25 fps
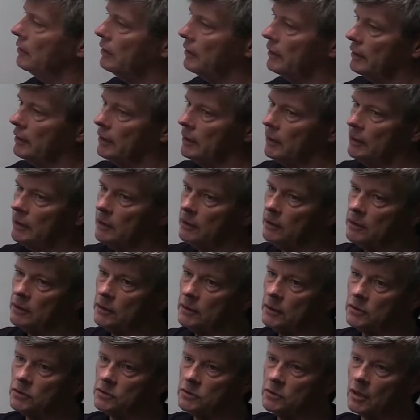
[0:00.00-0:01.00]
and
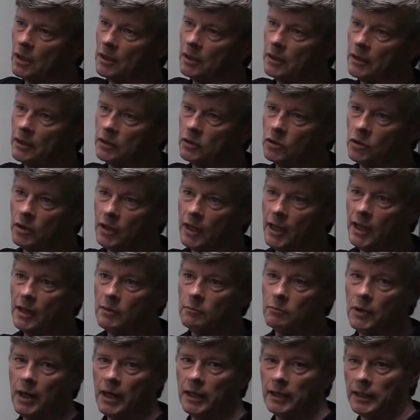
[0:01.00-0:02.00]
it's not like you can
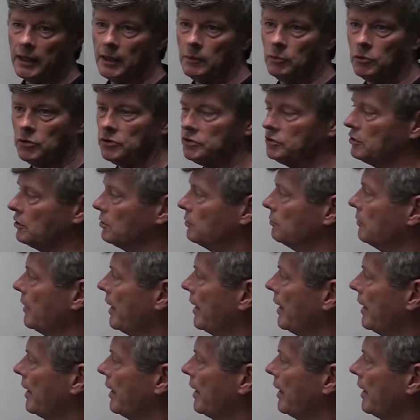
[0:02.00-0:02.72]
buy labels that are